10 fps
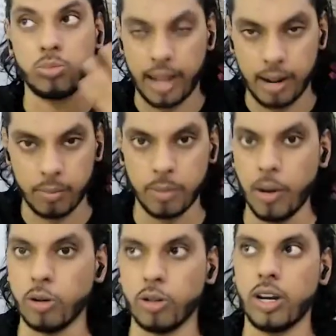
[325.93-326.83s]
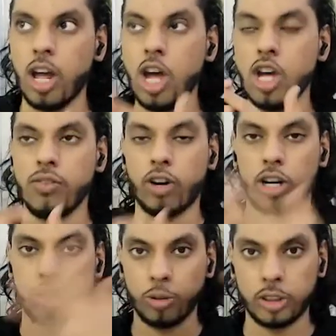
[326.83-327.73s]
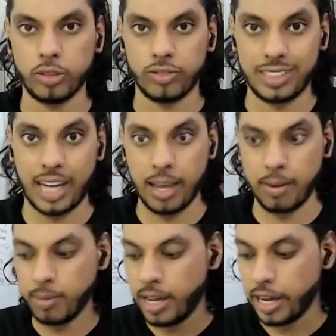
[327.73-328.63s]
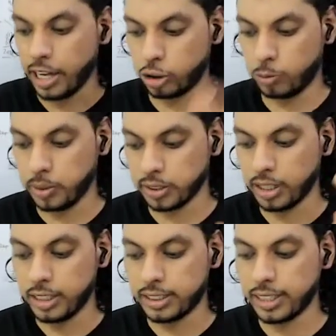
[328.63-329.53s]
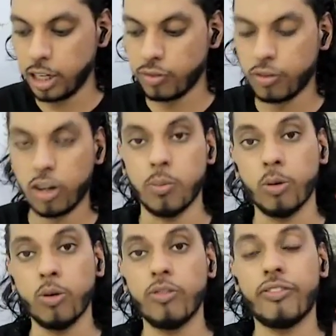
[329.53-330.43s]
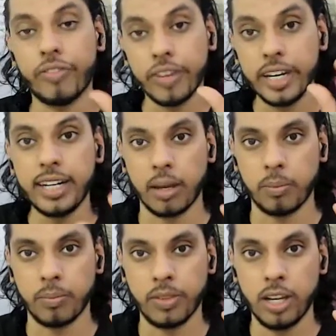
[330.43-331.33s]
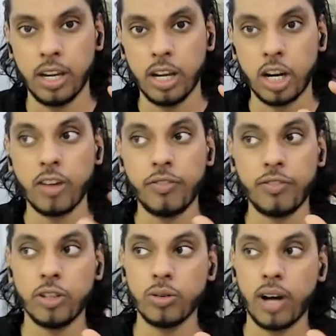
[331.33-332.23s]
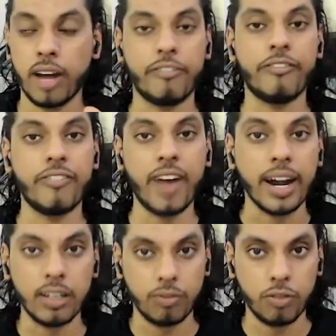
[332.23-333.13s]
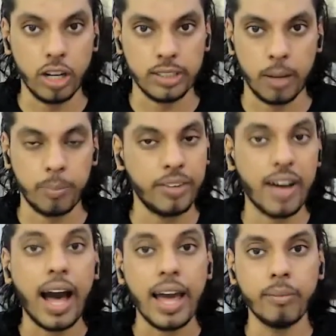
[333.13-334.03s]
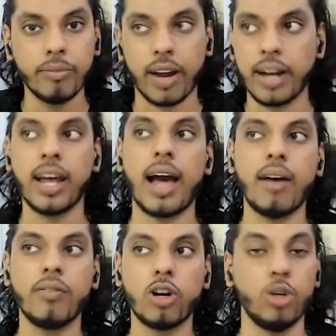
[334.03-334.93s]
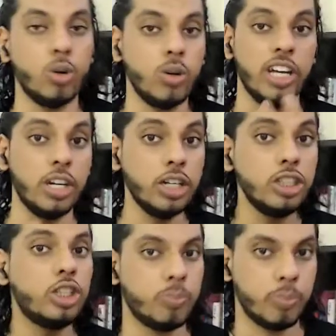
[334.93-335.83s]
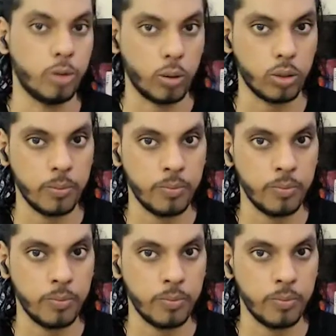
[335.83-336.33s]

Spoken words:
help them out. You've got like so much of time and space. Second, you've got more free time. Now, if you are fat, for example, if I am fat, I've got no energy to put out.